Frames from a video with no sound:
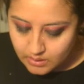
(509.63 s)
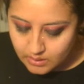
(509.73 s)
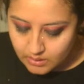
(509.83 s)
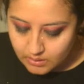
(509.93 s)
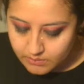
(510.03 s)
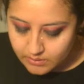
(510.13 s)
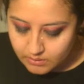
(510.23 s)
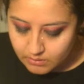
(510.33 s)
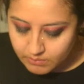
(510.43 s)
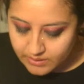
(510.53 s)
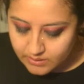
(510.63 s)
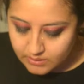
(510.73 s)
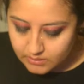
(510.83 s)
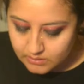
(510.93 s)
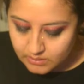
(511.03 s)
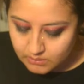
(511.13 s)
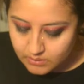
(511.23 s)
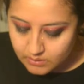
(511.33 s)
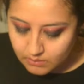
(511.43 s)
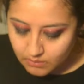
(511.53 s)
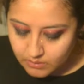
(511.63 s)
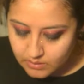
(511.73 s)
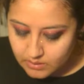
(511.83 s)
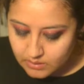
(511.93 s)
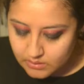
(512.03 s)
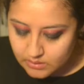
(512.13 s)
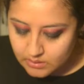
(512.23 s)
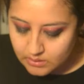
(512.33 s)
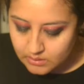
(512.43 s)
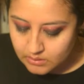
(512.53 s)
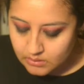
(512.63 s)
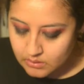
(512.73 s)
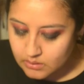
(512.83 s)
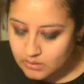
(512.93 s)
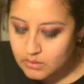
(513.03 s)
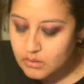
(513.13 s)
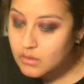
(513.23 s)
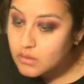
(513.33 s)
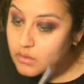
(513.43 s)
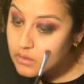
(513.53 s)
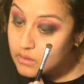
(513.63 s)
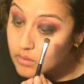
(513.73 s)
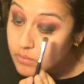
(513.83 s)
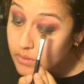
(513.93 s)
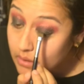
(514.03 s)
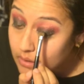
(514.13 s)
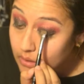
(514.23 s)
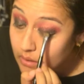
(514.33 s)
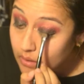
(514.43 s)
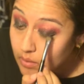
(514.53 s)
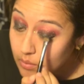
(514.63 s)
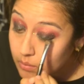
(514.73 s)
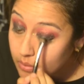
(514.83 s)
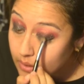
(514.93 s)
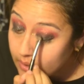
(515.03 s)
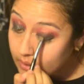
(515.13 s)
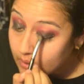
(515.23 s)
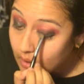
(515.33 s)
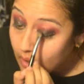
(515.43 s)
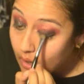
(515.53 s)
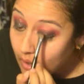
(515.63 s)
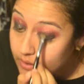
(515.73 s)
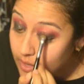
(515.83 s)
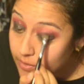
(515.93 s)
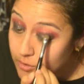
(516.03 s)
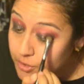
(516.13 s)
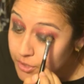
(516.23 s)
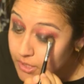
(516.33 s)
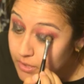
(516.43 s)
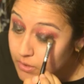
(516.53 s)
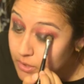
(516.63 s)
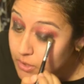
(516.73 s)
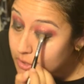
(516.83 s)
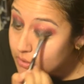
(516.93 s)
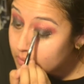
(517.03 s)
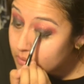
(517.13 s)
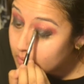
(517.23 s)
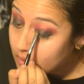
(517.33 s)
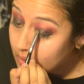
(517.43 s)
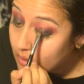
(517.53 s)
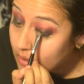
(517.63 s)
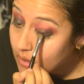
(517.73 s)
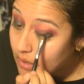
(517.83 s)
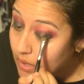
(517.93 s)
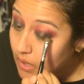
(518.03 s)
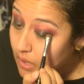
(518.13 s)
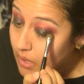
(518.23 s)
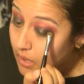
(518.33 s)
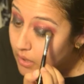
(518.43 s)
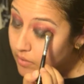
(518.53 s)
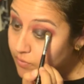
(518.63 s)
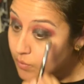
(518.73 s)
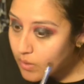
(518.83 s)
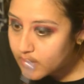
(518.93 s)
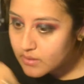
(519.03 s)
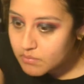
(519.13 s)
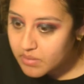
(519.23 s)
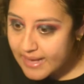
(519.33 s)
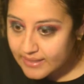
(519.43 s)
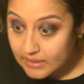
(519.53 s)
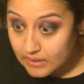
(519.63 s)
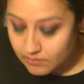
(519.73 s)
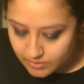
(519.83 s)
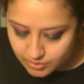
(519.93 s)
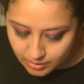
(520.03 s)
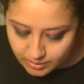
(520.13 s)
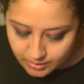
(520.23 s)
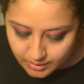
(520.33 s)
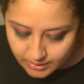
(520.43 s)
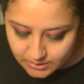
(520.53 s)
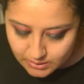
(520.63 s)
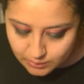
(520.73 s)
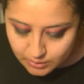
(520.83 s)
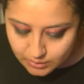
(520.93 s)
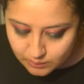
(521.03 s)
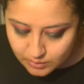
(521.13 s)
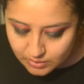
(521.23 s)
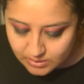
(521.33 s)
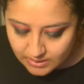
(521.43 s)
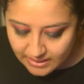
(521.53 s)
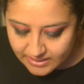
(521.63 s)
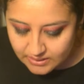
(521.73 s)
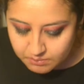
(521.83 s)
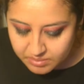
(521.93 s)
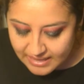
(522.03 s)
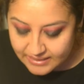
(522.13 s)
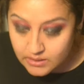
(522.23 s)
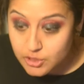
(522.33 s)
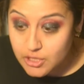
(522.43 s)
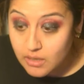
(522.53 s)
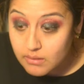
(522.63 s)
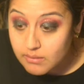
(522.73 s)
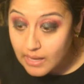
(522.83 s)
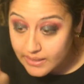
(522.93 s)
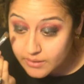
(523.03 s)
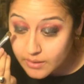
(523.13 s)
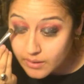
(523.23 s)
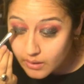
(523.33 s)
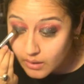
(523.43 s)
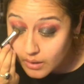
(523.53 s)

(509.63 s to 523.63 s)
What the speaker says: And I'm gonna go back in because I really want this to be bright. Another trick you could do if you wanted the black even darker is you could use just like any black gel liner